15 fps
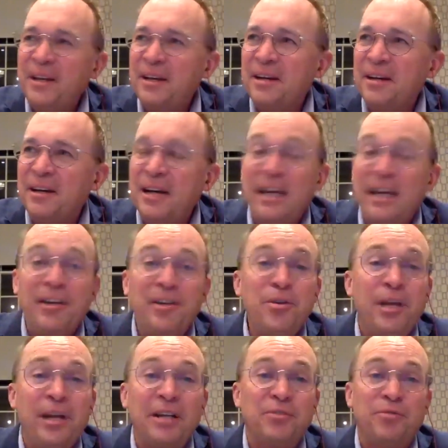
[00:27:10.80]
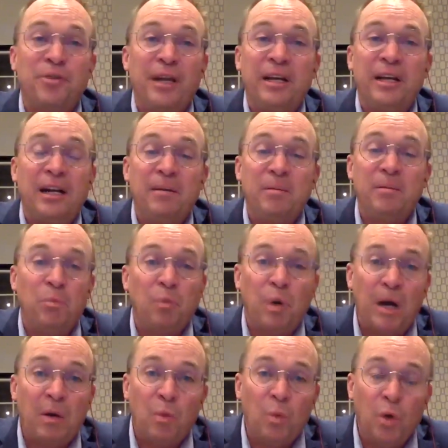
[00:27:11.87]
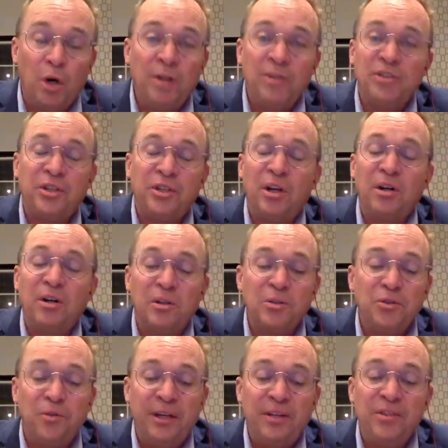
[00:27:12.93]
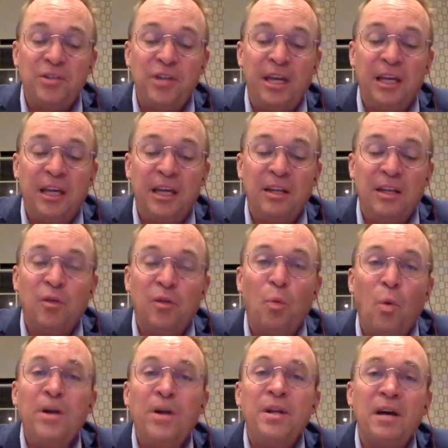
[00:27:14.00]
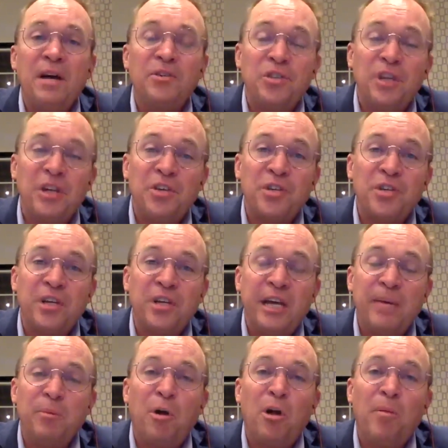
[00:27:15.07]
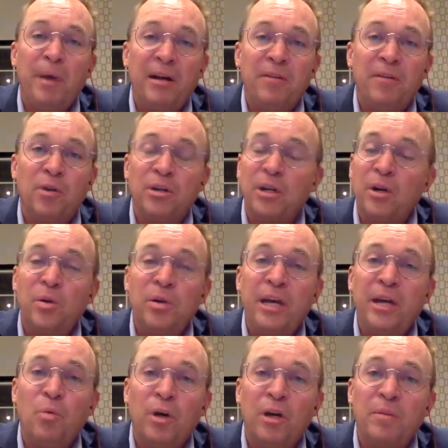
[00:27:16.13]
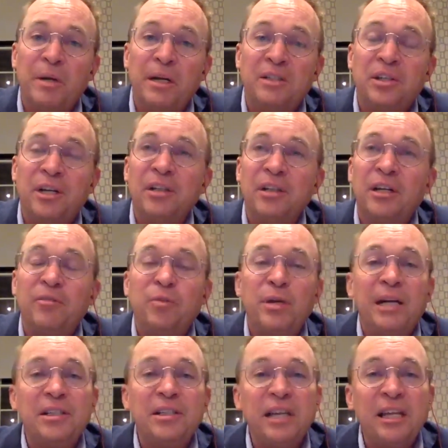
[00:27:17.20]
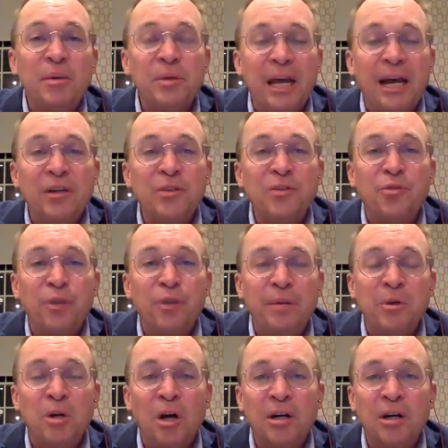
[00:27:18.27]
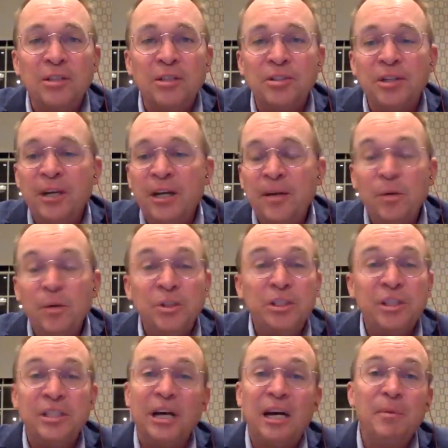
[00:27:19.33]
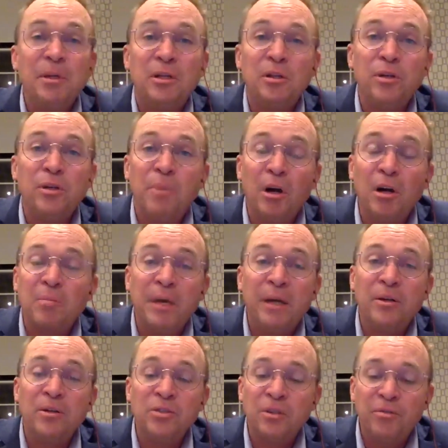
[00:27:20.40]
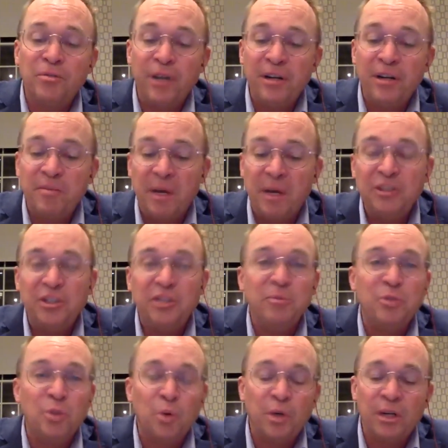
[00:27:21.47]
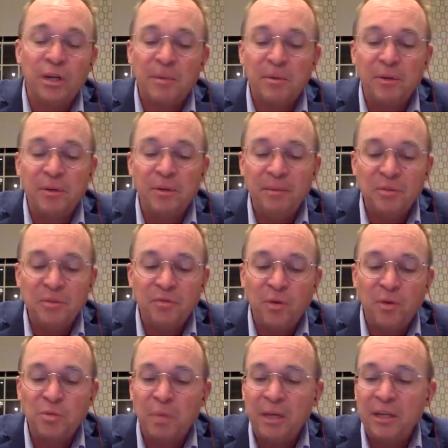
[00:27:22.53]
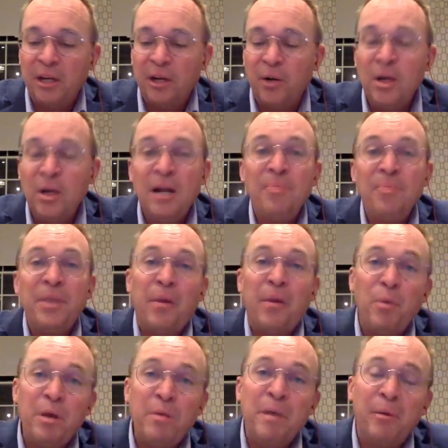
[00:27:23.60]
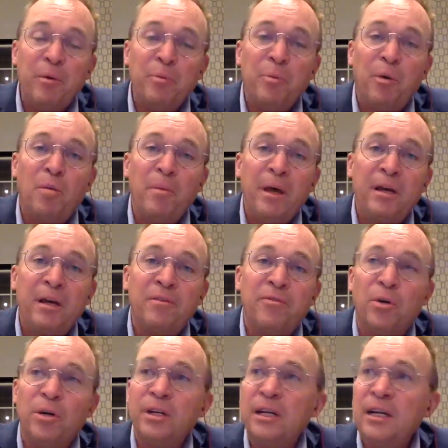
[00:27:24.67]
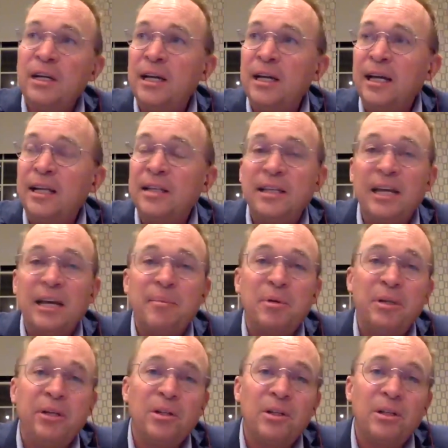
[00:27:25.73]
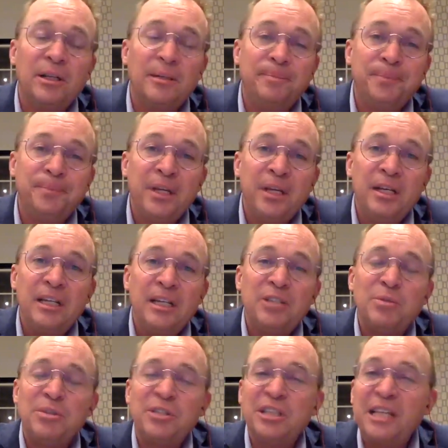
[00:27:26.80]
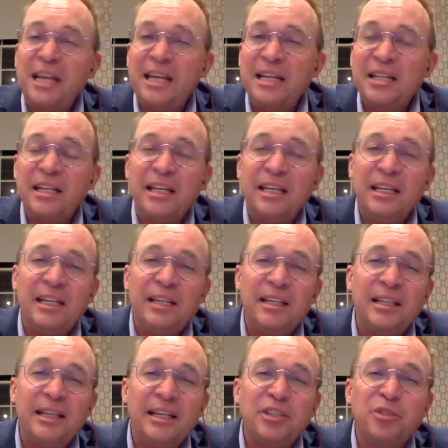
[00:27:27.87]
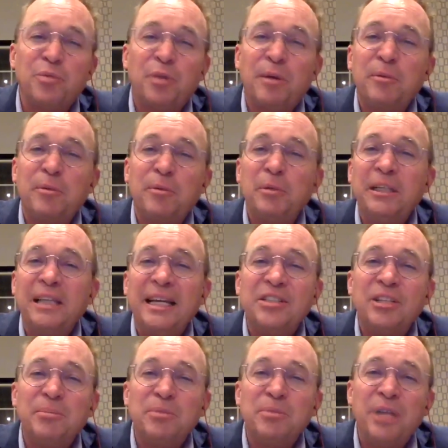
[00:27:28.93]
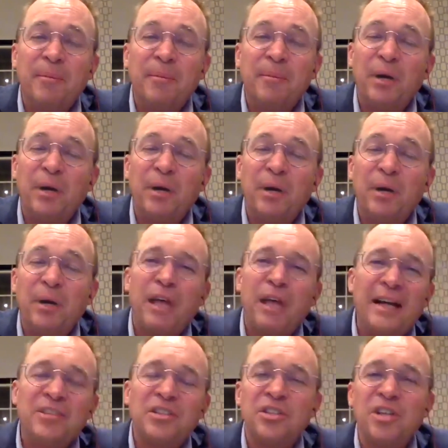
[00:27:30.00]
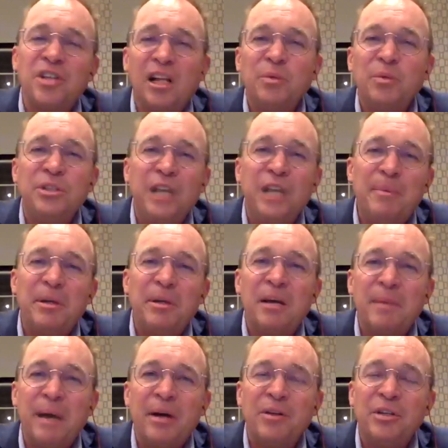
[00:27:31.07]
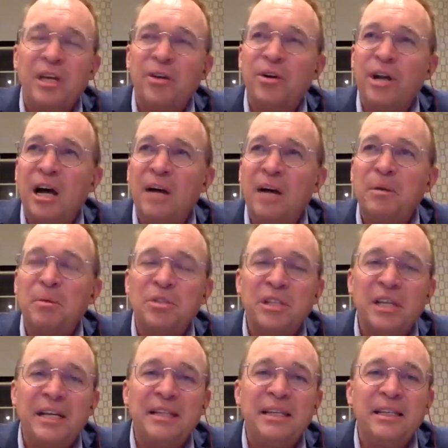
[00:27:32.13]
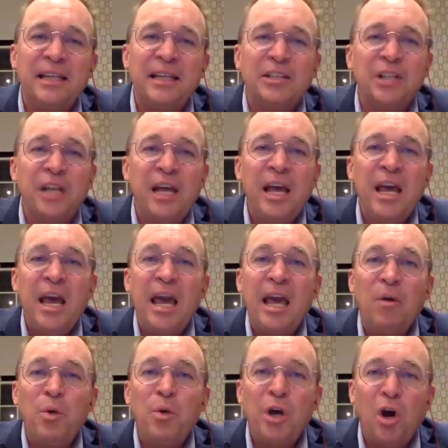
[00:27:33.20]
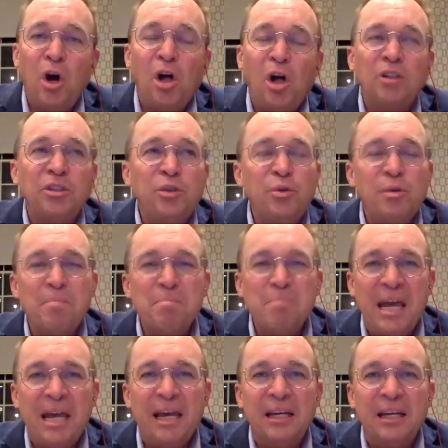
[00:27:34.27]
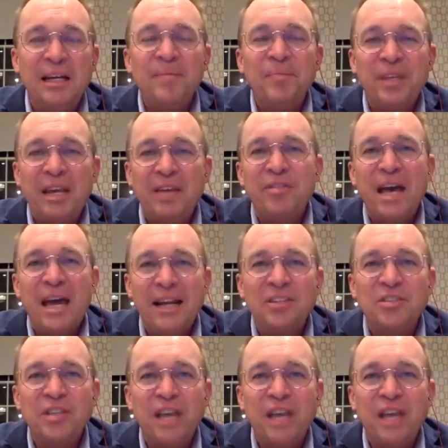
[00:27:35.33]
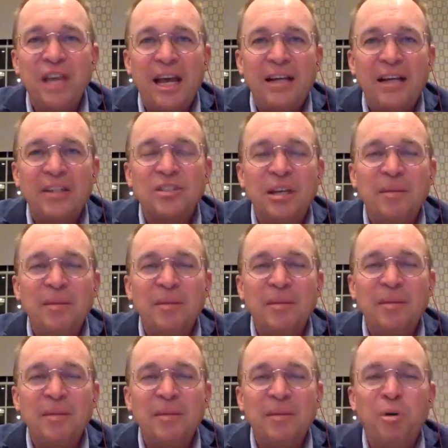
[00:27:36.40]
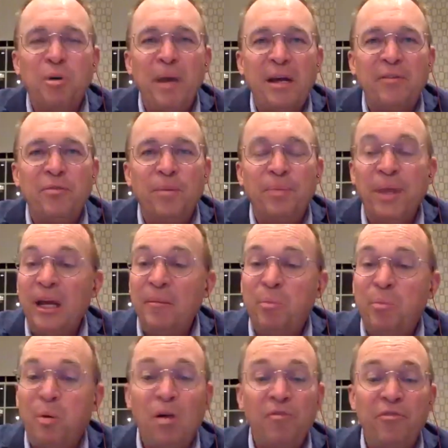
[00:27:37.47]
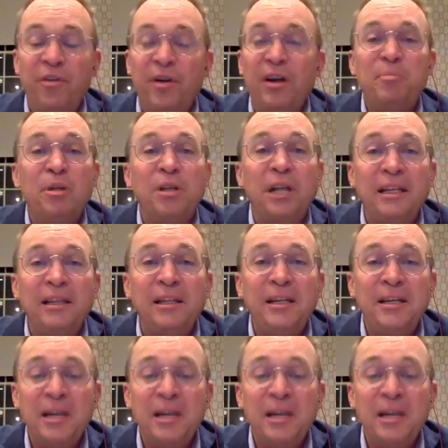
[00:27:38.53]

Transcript: Uh, and I knew that because Frank and I were and still are close friends. And yeah. the one conversation I had with Paul Manafort, I only had one in my entire life. We got together with the House Freedom Caucus, which at the time included Mark Meadows, a good friend of mine, Jim Jordan, a couple names folks might know. And we met with Paul Manafort at the Capitol Hill Club. This was late in the, in the election, probably late September. I can't remember if the Access Hollywood tape had come out yet or not, but it was late in the election. And we all, to a man, gave that exact same message to Paul Manafort. And Paul very politely,